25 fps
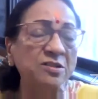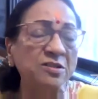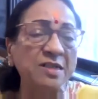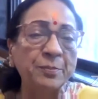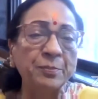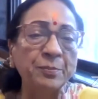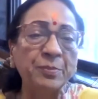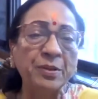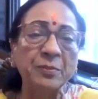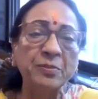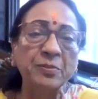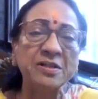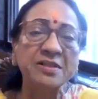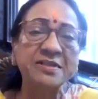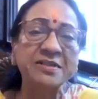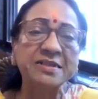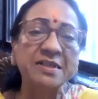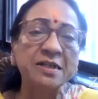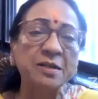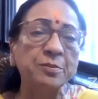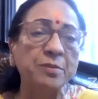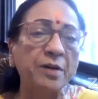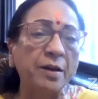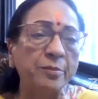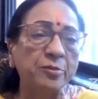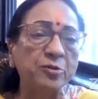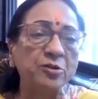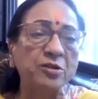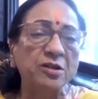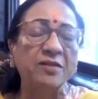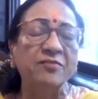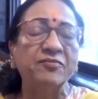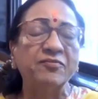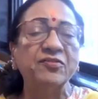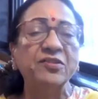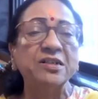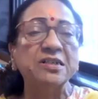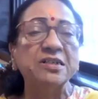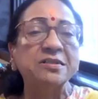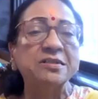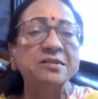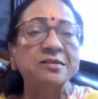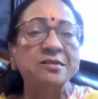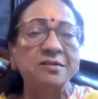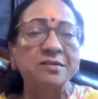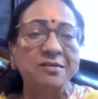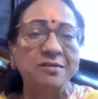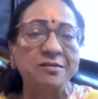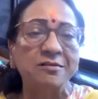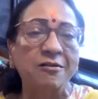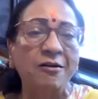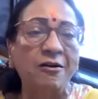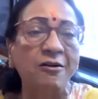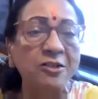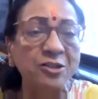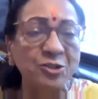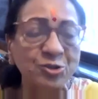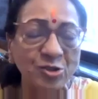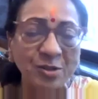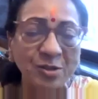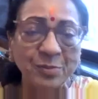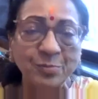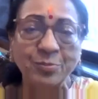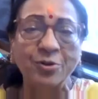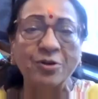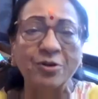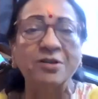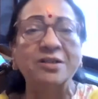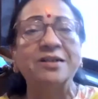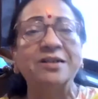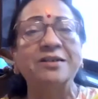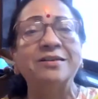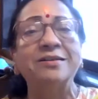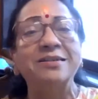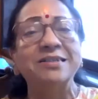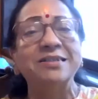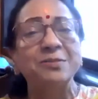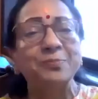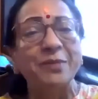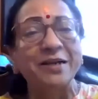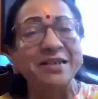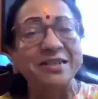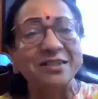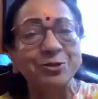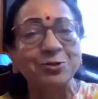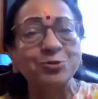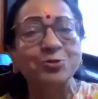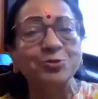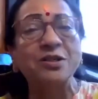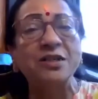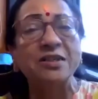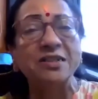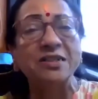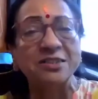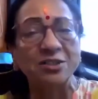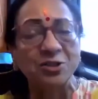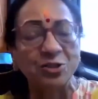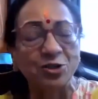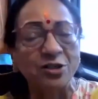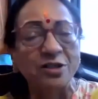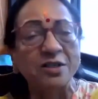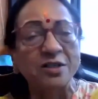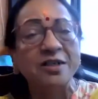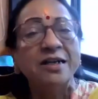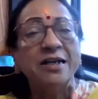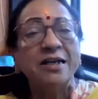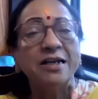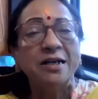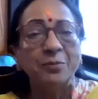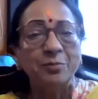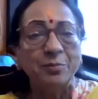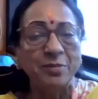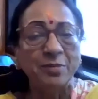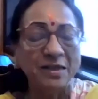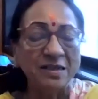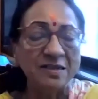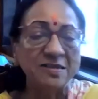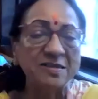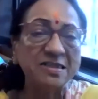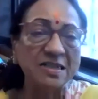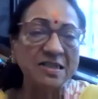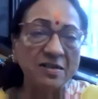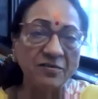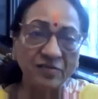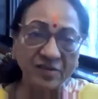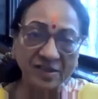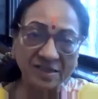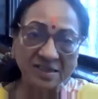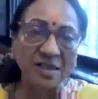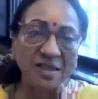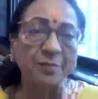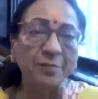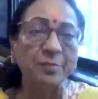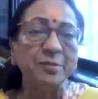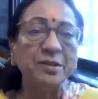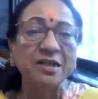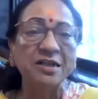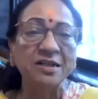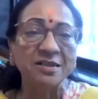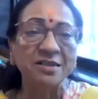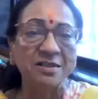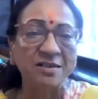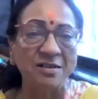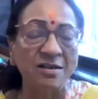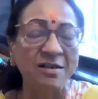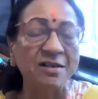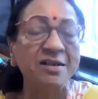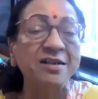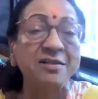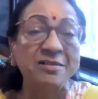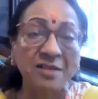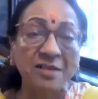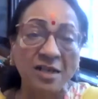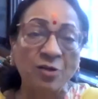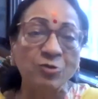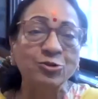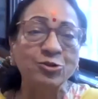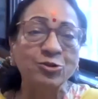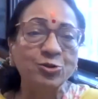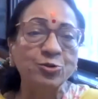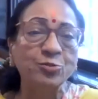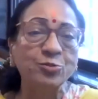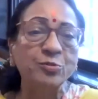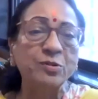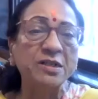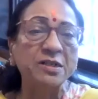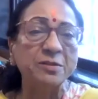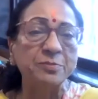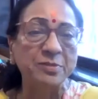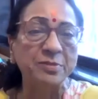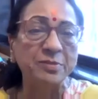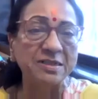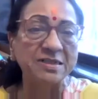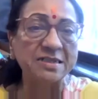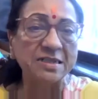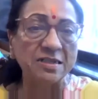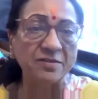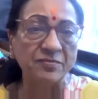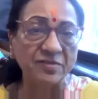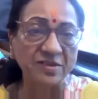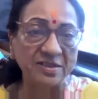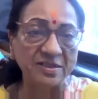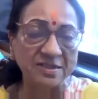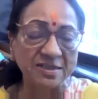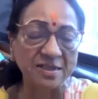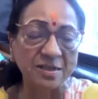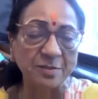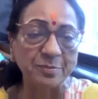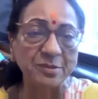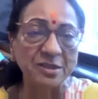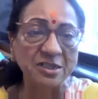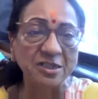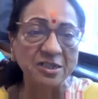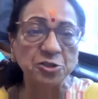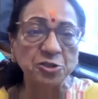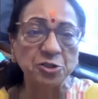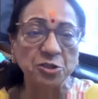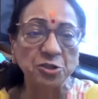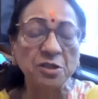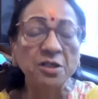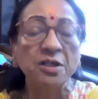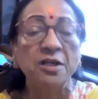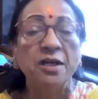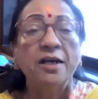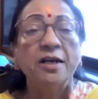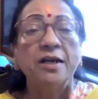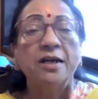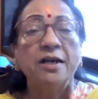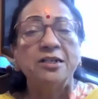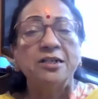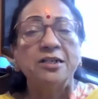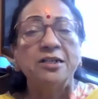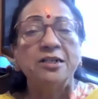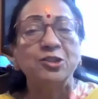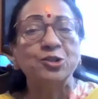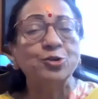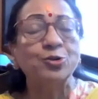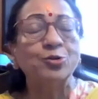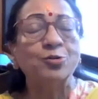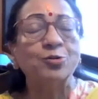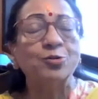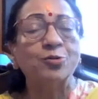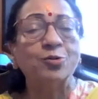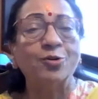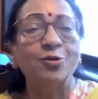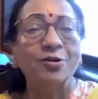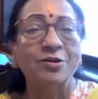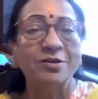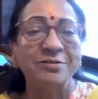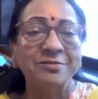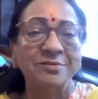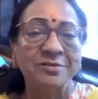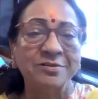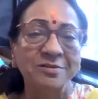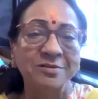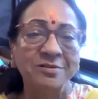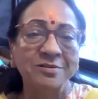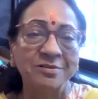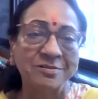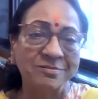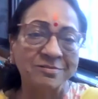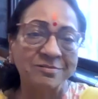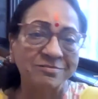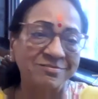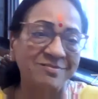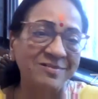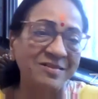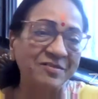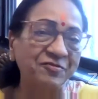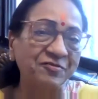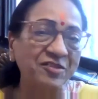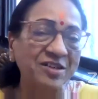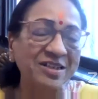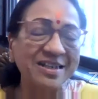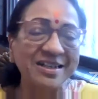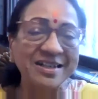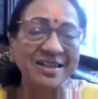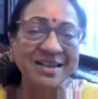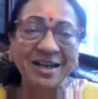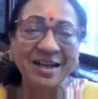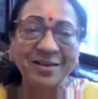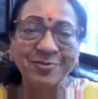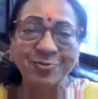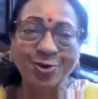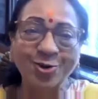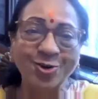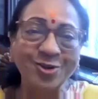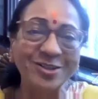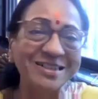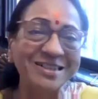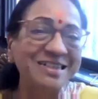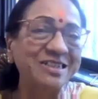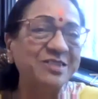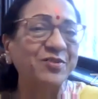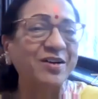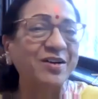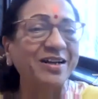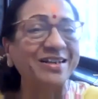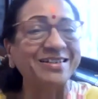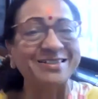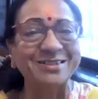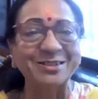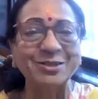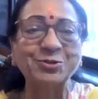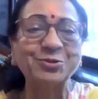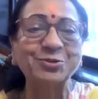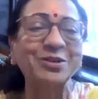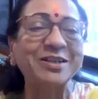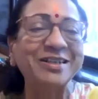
Some people say mammography is not so important. It's better to get your breast self-examination, learn how to do the breast self-examination. So if you can have all these factors